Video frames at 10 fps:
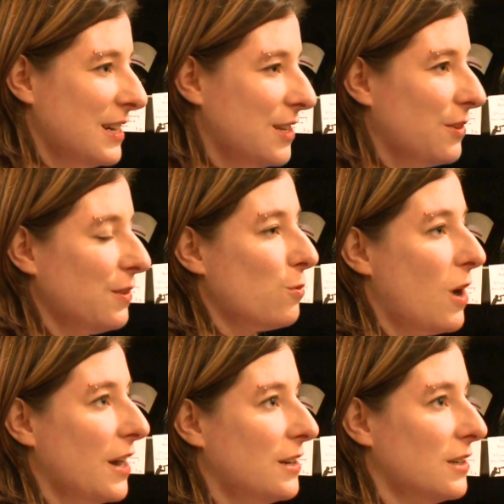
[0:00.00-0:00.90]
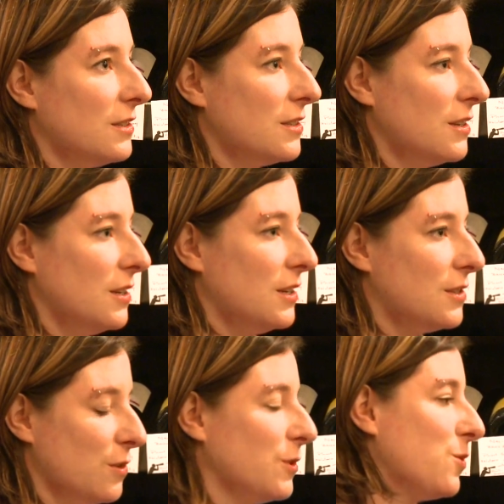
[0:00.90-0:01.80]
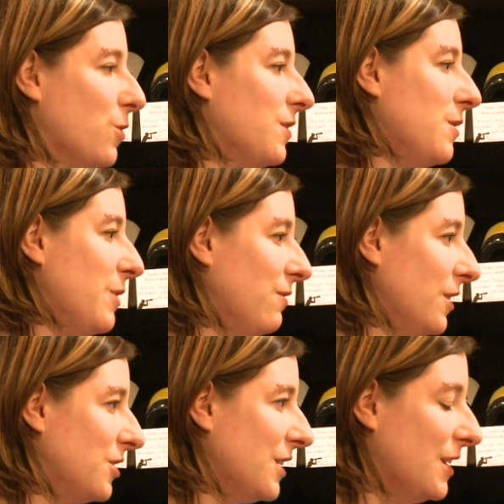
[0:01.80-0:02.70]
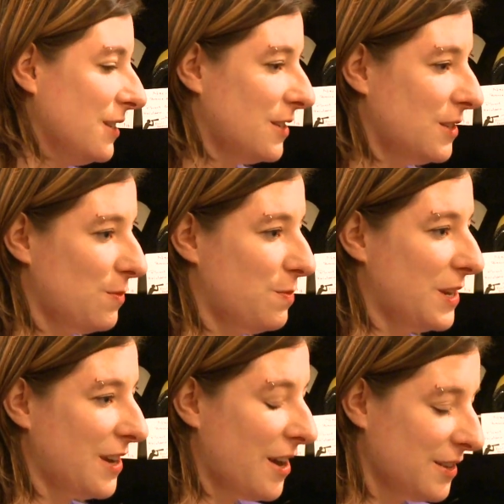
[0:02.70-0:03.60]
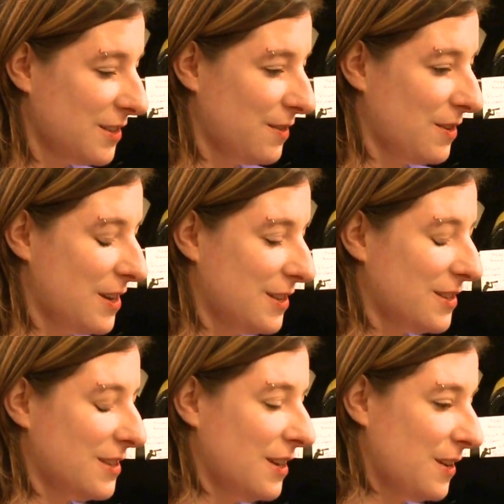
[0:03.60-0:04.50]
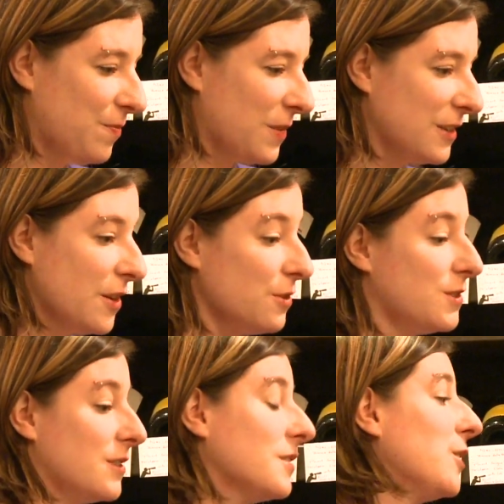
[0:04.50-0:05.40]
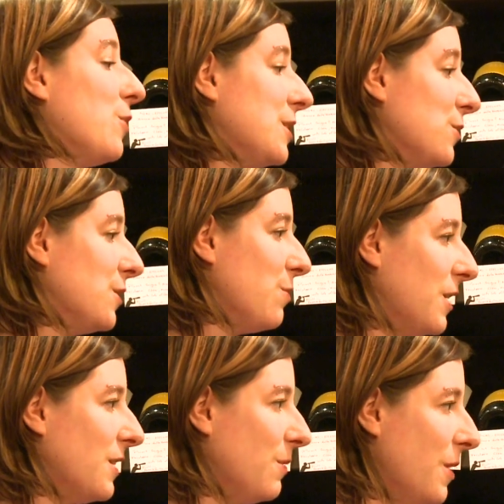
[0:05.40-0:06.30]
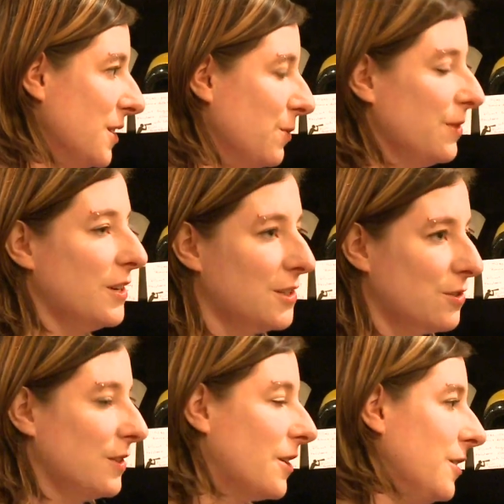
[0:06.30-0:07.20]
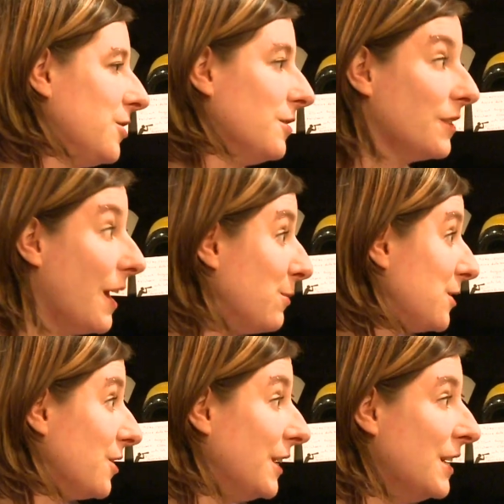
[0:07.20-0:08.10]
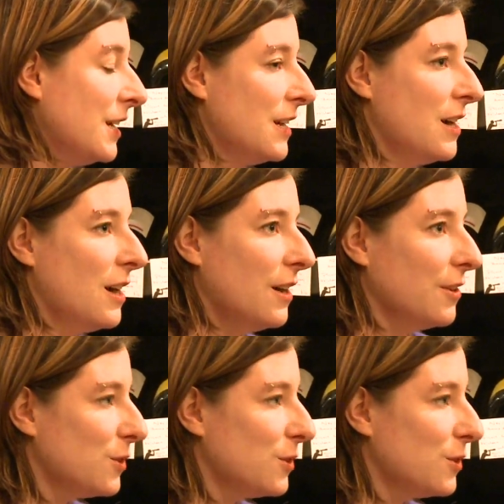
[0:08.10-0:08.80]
You know, I think wine is so much more than a beverage, and it's because it's all those things that go into it that make that possible. The history, the culture, the chemistry, the all